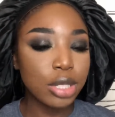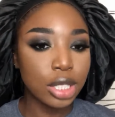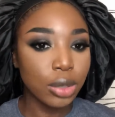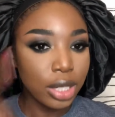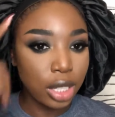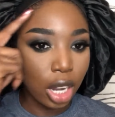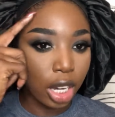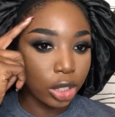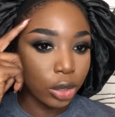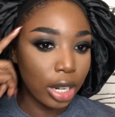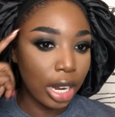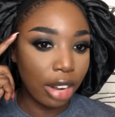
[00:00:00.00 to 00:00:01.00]
just going to
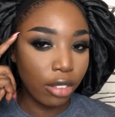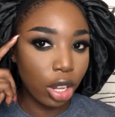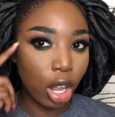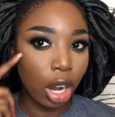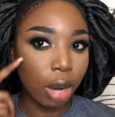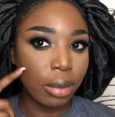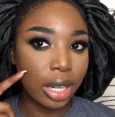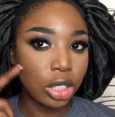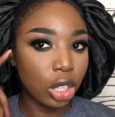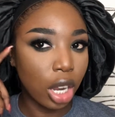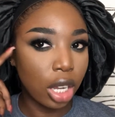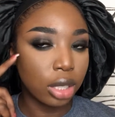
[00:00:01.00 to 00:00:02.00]
contour kind of along my
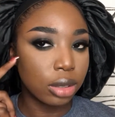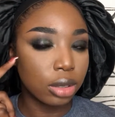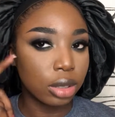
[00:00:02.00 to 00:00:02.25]
jaw,